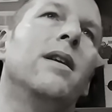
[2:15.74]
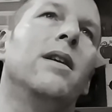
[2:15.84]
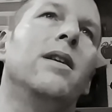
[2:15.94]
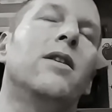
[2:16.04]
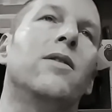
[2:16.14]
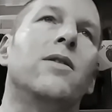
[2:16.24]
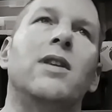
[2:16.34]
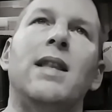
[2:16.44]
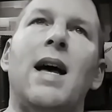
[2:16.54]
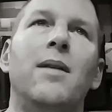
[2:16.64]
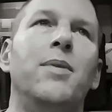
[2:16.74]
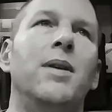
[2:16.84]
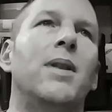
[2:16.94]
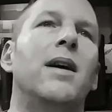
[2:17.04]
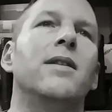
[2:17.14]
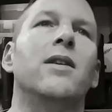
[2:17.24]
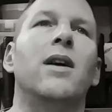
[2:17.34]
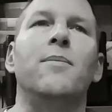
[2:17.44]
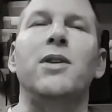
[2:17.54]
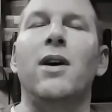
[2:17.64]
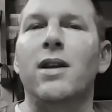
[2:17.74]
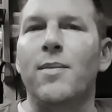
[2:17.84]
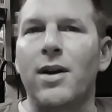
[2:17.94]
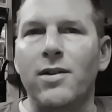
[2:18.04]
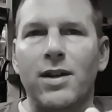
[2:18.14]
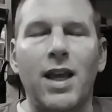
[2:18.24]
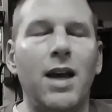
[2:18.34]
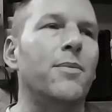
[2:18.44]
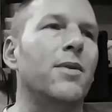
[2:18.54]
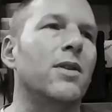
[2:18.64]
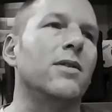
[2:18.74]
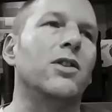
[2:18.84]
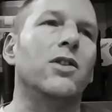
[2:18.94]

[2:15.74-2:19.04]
there's a lot of people out there. I'm talking about your Kempers,